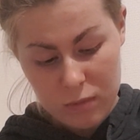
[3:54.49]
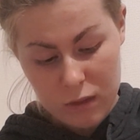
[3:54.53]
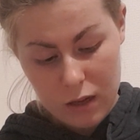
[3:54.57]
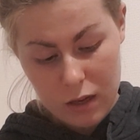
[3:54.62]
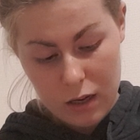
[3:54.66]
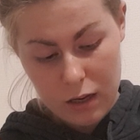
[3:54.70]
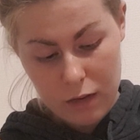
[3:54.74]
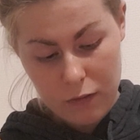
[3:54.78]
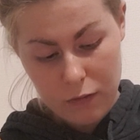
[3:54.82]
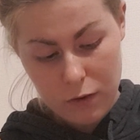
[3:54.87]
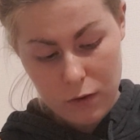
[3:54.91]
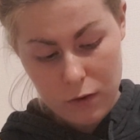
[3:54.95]

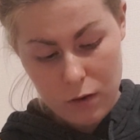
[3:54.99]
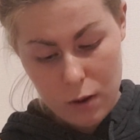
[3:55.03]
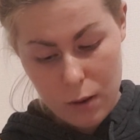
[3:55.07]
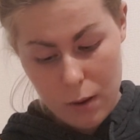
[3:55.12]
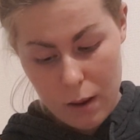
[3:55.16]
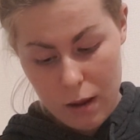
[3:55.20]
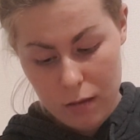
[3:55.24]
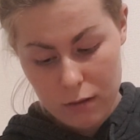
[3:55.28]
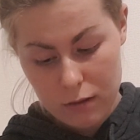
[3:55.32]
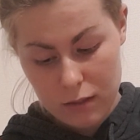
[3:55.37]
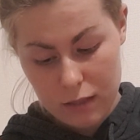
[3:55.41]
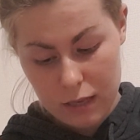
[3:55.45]
and if you know
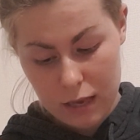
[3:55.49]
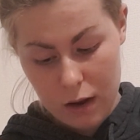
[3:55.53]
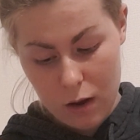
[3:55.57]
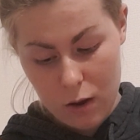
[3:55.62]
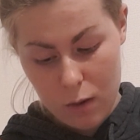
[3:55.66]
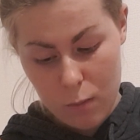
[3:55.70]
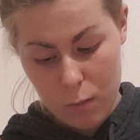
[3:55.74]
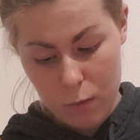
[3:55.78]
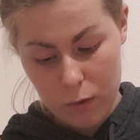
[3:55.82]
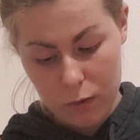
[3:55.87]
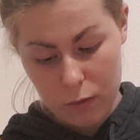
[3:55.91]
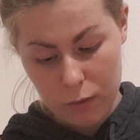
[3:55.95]
how to get
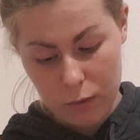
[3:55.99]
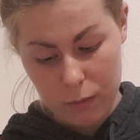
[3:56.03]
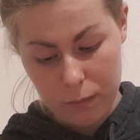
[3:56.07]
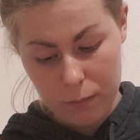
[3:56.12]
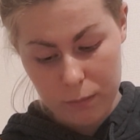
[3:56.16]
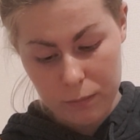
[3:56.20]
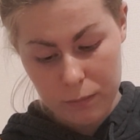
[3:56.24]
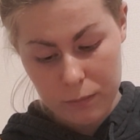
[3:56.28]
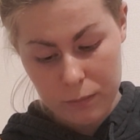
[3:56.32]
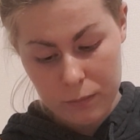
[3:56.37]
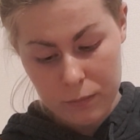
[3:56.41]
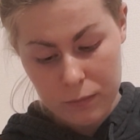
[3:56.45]
on with
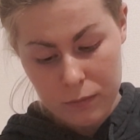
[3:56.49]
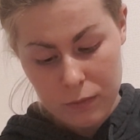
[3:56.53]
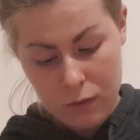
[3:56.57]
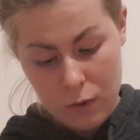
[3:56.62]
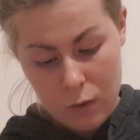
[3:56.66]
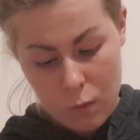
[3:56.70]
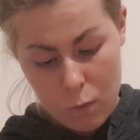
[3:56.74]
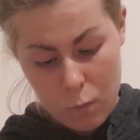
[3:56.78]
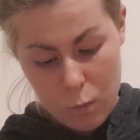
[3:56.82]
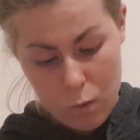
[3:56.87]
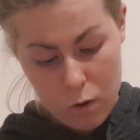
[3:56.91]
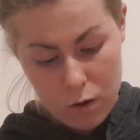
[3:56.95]
them,
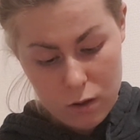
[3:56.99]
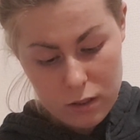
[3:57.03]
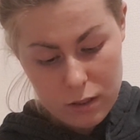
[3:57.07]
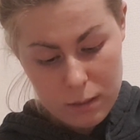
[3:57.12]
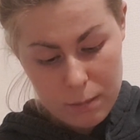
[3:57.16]
watch